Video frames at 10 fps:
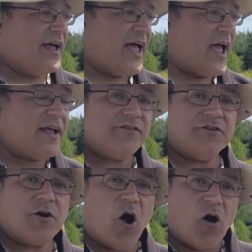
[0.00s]

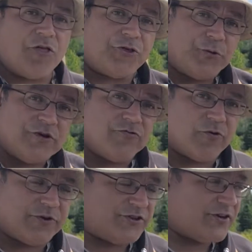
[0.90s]
And all three
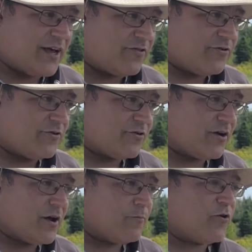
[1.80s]
growing together
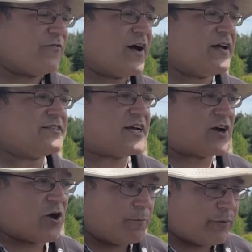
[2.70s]
provides a
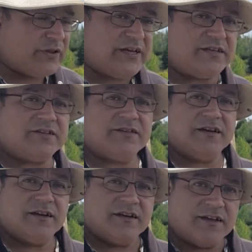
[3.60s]
complete
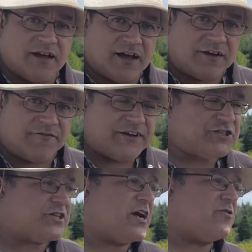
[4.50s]

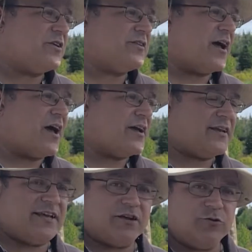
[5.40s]
vegetarian diet,
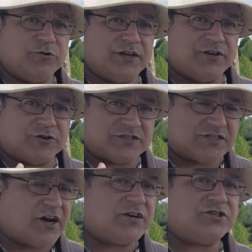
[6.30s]
including your
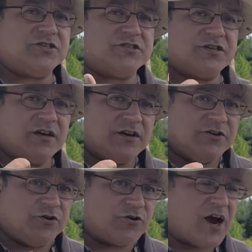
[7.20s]
starches,
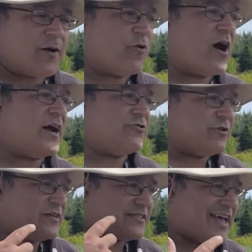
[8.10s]
your
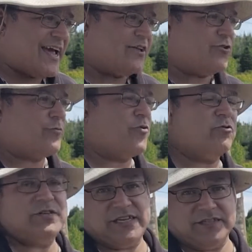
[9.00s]
carbohydrates, and your
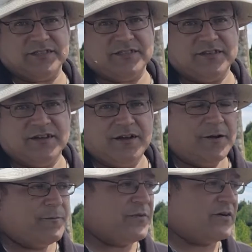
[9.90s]
proteins,
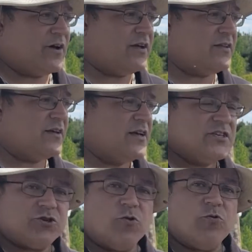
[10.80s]
right?
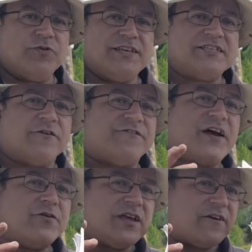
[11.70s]
So these are
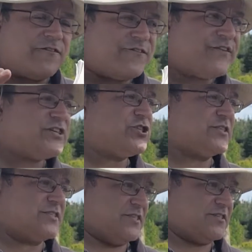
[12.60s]
very
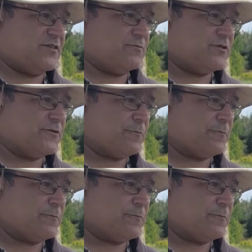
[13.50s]
efficient systems.